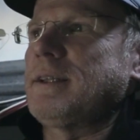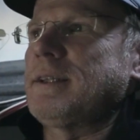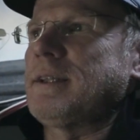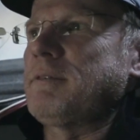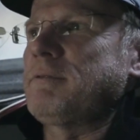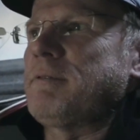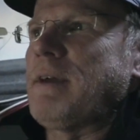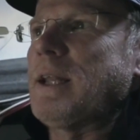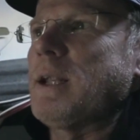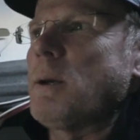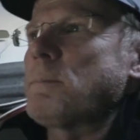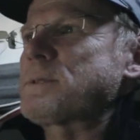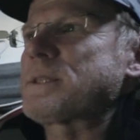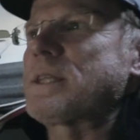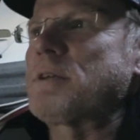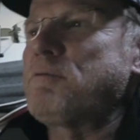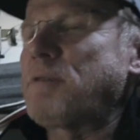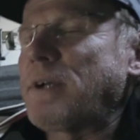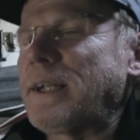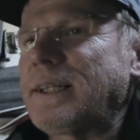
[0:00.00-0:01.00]
develops
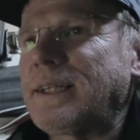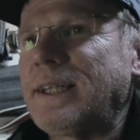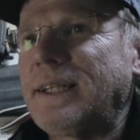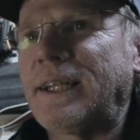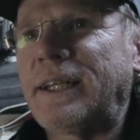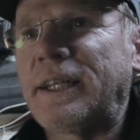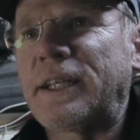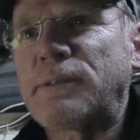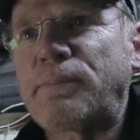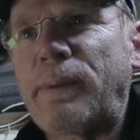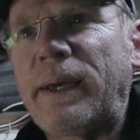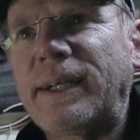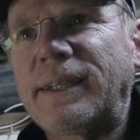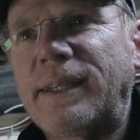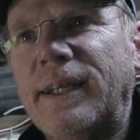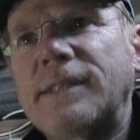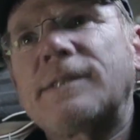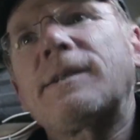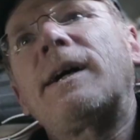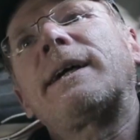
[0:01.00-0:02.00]
differently than
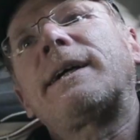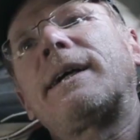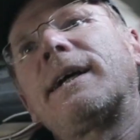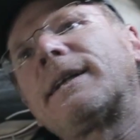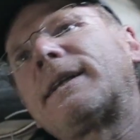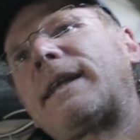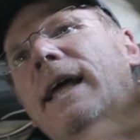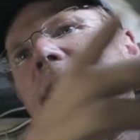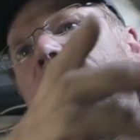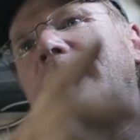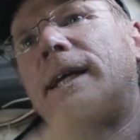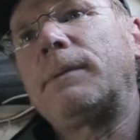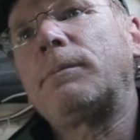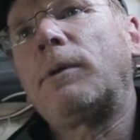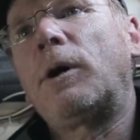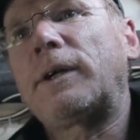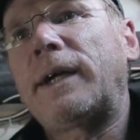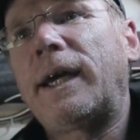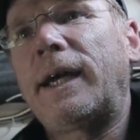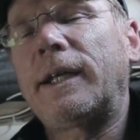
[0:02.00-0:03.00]
expected, so I can tell
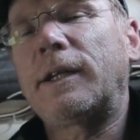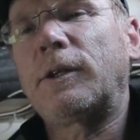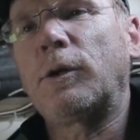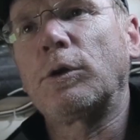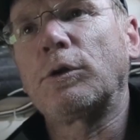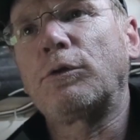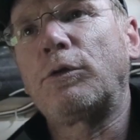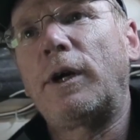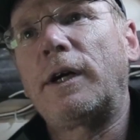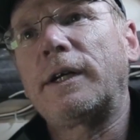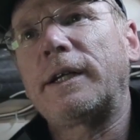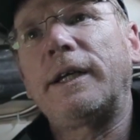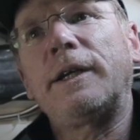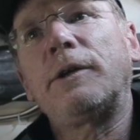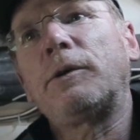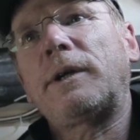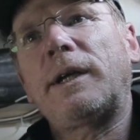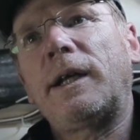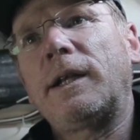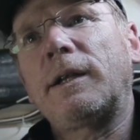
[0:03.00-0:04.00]
him, okay, don't worry,
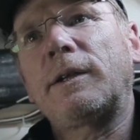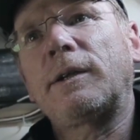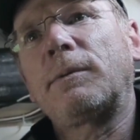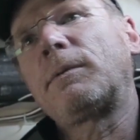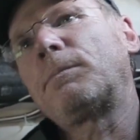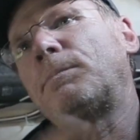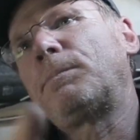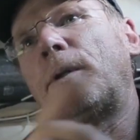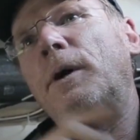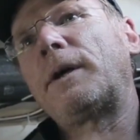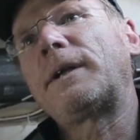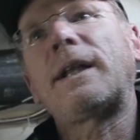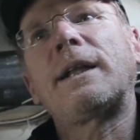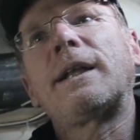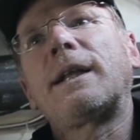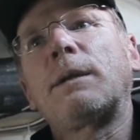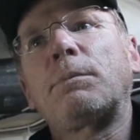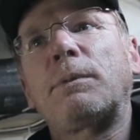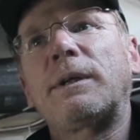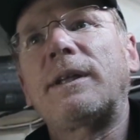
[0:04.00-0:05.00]
you can point a
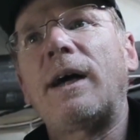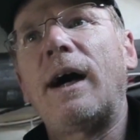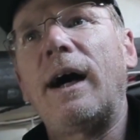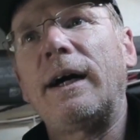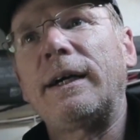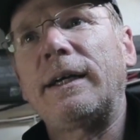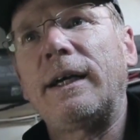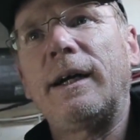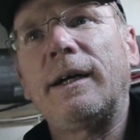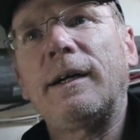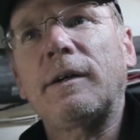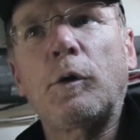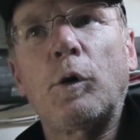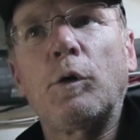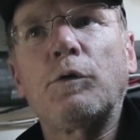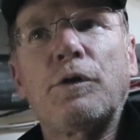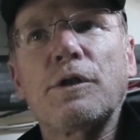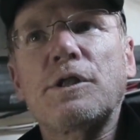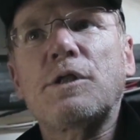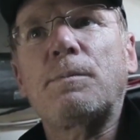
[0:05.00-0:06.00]
little bit higher,
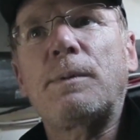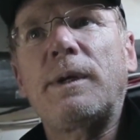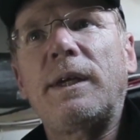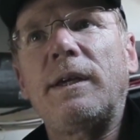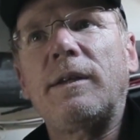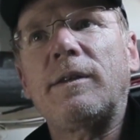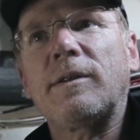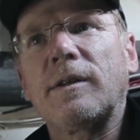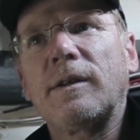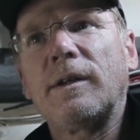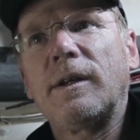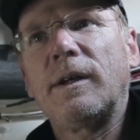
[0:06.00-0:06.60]
go for speed.